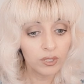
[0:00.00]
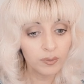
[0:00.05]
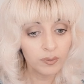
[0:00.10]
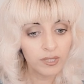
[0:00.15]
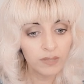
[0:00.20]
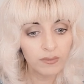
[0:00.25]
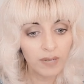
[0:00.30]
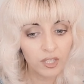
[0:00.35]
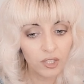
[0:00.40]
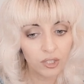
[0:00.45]

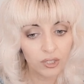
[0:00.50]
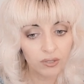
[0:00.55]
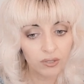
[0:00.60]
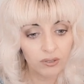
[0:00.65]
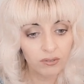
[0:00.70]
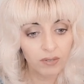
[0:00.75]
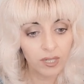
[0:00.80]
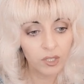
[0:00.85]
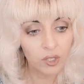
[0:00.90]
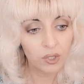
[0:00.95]
pretty much it.
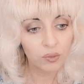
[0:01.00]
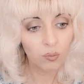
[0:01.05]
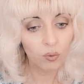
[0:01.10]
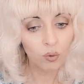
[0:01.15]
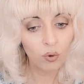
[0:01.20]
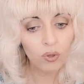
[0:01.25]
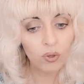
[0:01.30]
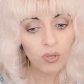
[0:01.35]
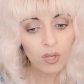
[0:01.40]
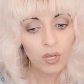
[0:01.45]
It's quite
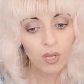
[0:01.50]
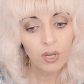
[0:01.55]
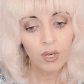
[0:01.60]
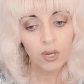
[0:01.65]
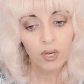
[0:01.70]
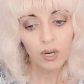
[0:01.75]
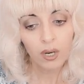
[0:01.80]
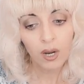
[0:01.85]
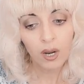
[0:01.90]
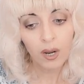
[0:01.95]
small.
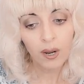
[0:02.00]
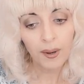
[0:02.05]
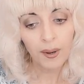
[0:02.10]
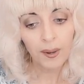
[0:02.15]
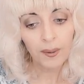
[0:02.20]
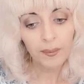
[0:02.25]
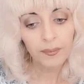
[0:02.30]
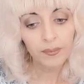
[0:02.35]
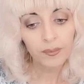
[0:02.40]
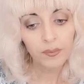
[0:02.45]

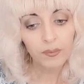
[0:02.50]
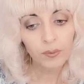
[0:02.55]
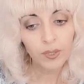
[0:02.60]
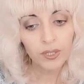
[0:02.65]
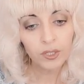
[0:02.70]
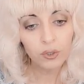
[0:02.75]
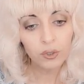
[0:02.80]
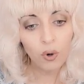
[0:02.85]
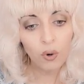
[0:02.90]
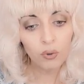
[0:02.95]

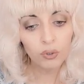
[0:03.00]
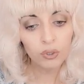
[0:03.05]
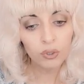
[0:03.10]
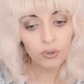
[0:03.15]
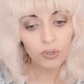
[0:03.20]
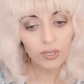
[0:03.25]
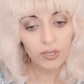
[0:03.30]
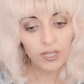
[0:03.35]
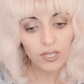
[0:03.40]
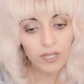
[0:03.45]
When you go into
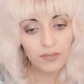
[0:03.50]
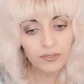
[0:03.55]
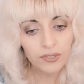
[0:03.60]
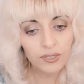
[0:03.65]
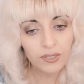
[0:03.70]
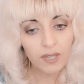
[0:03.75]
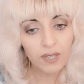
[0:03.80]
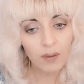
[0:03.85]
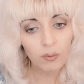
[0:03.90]
the lifts, I